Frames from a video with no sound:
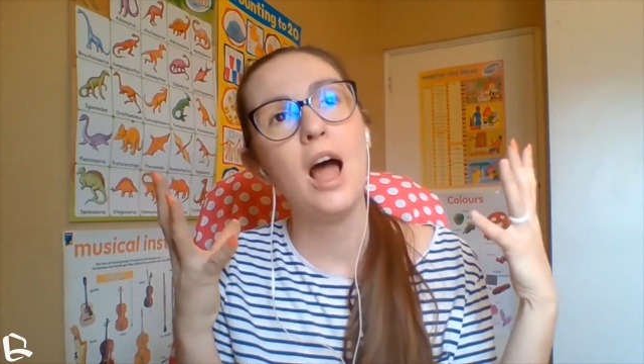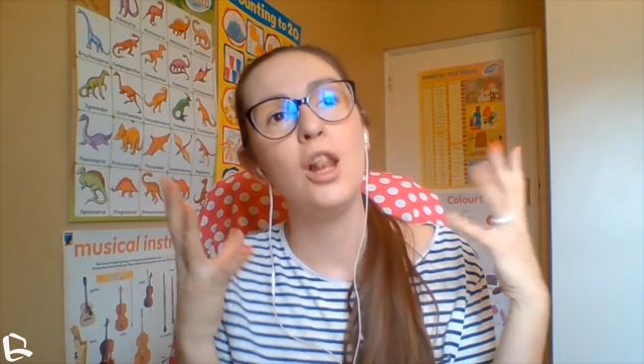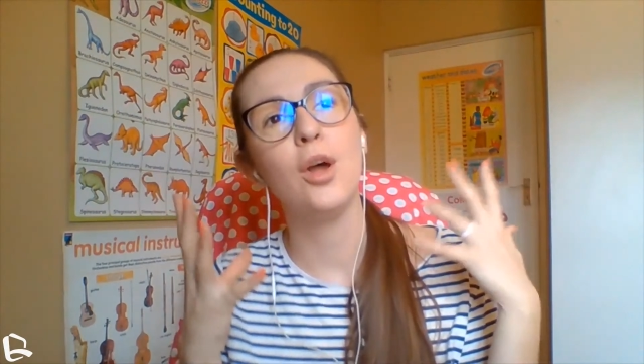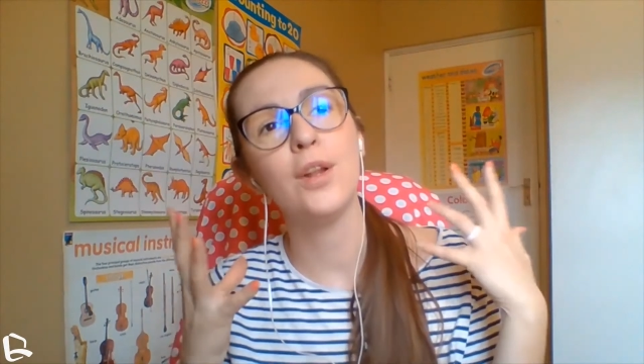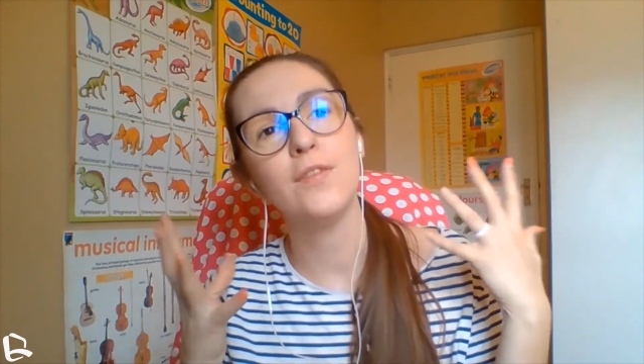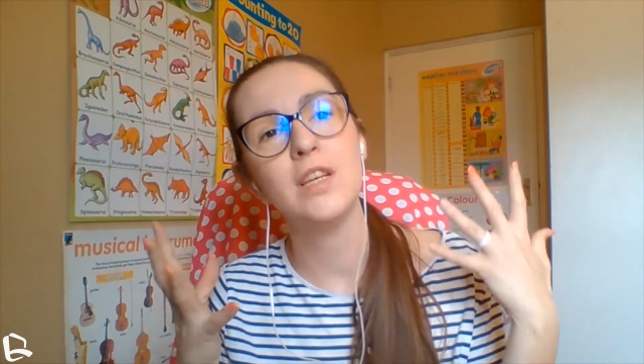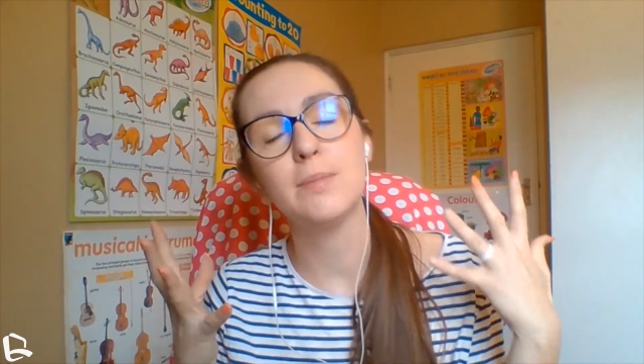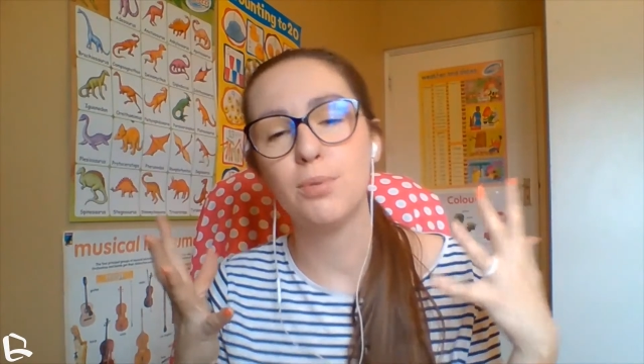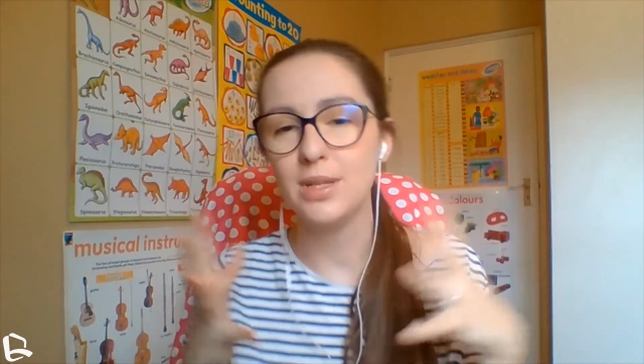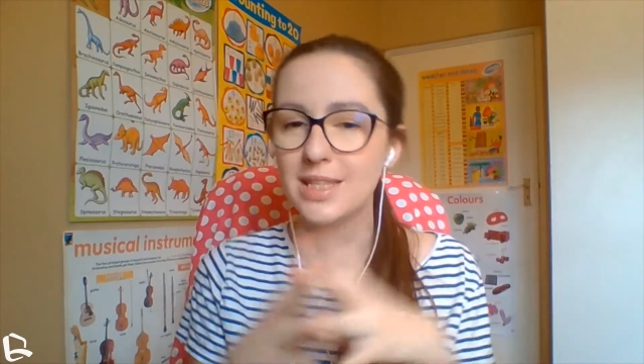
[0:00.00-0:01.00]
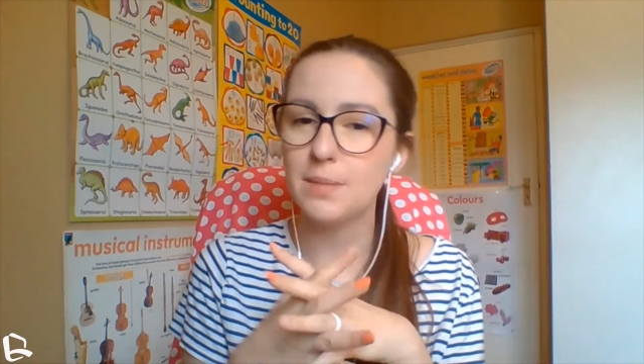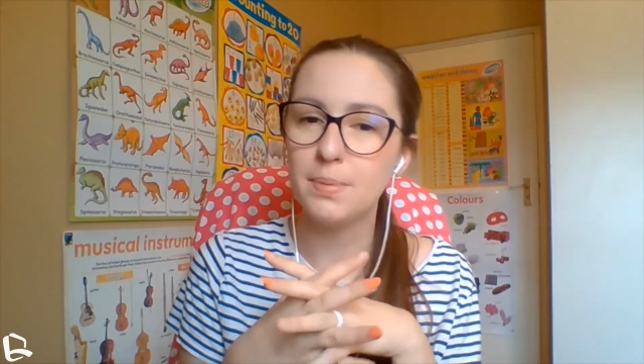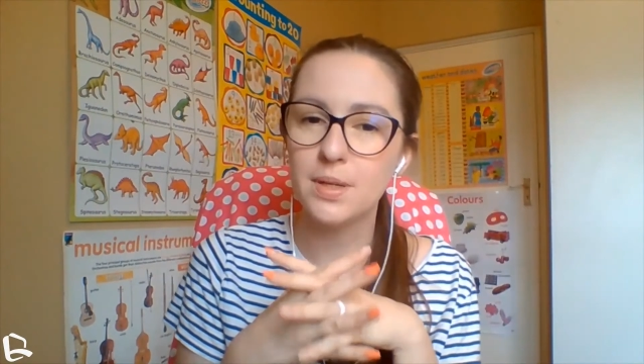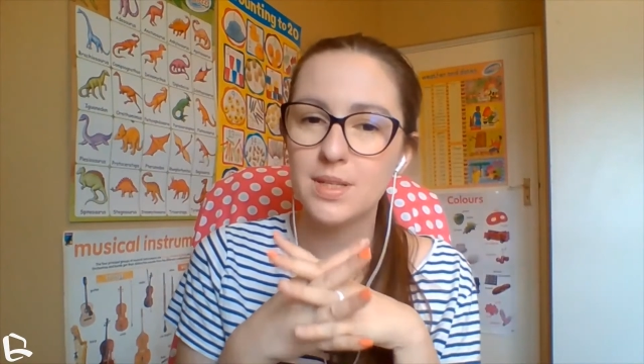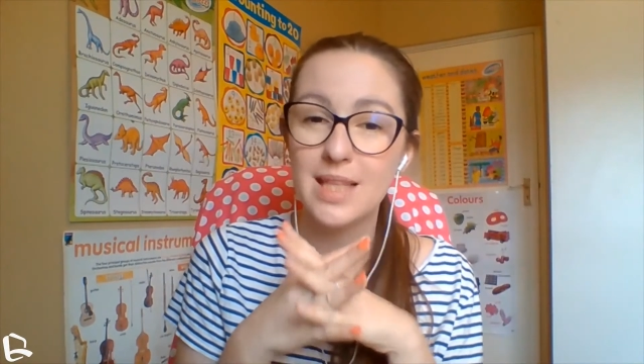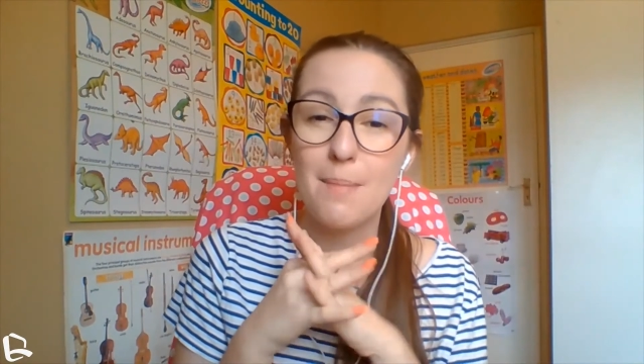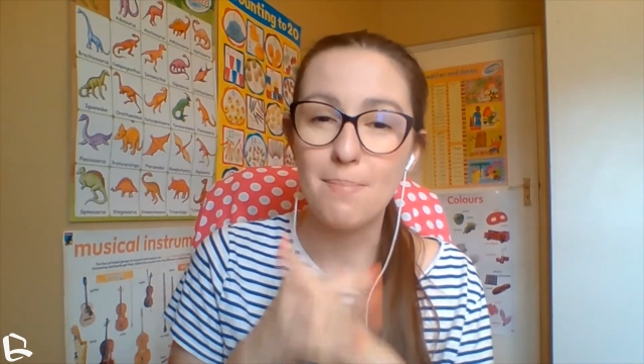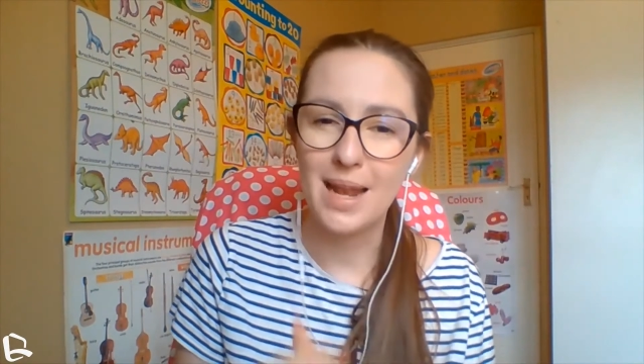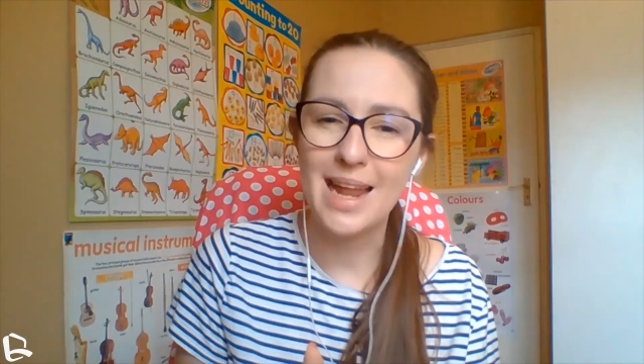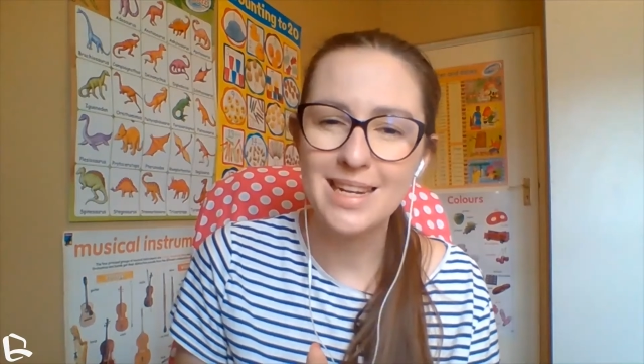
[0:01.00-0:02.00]
a lot of these principles, they
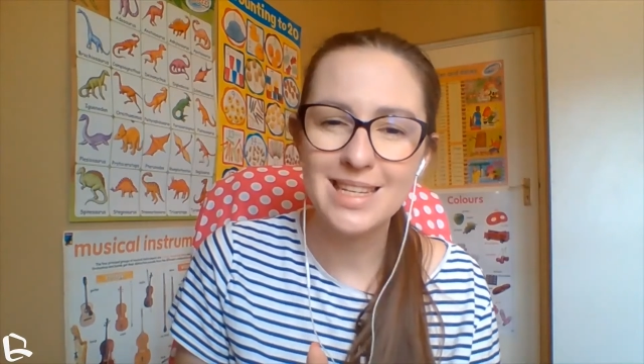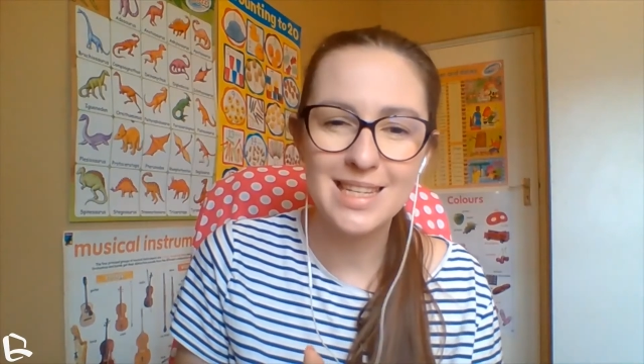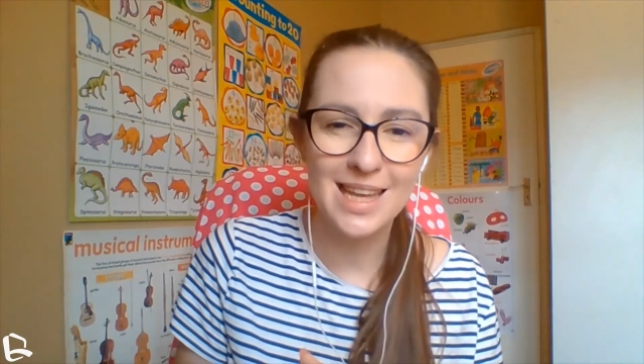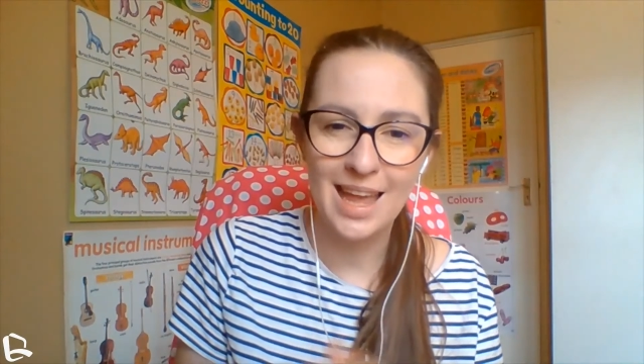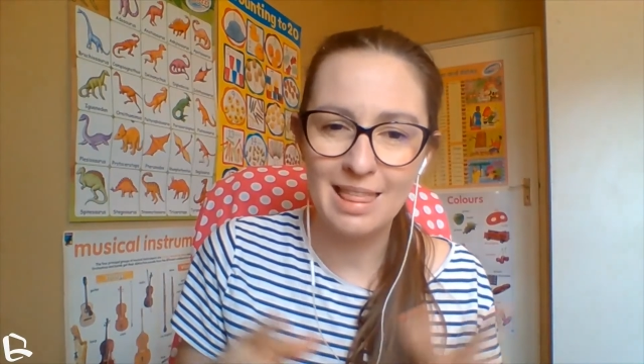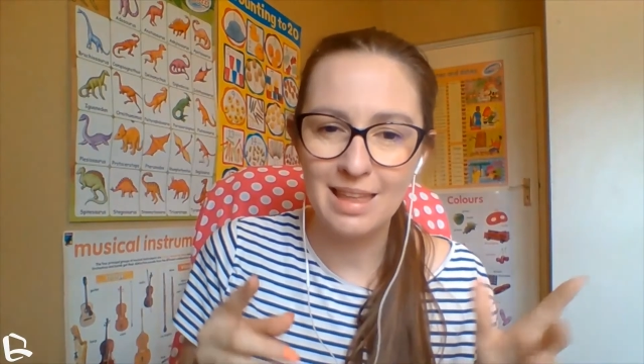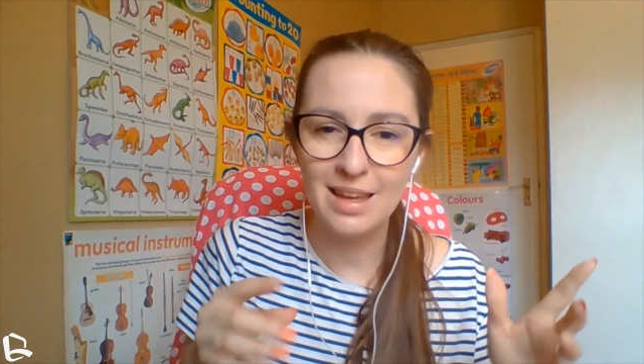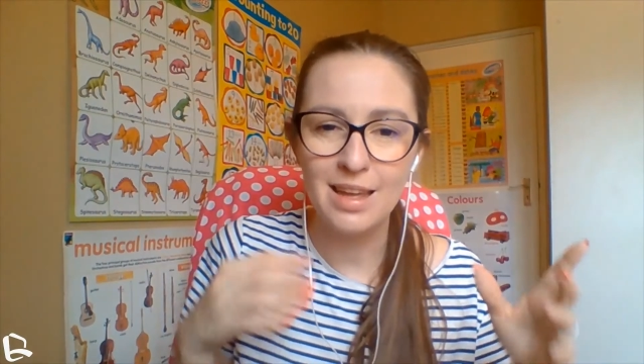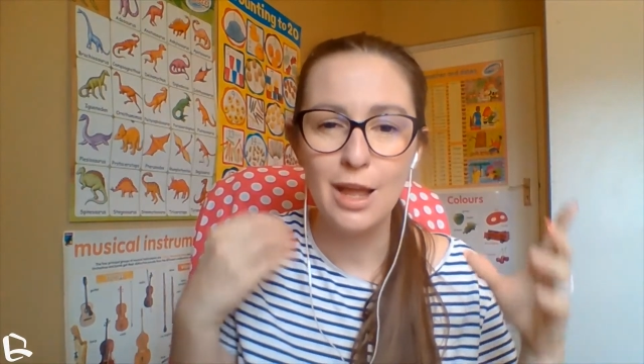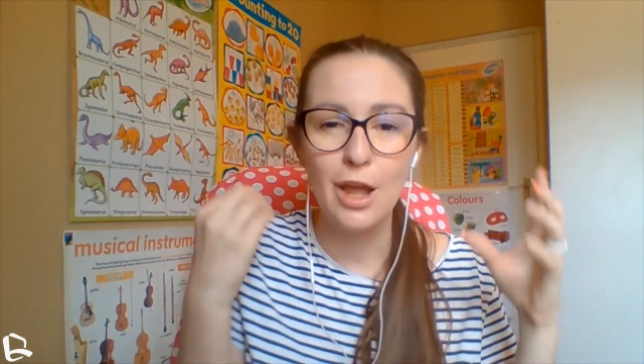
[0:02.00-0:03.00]
blend together.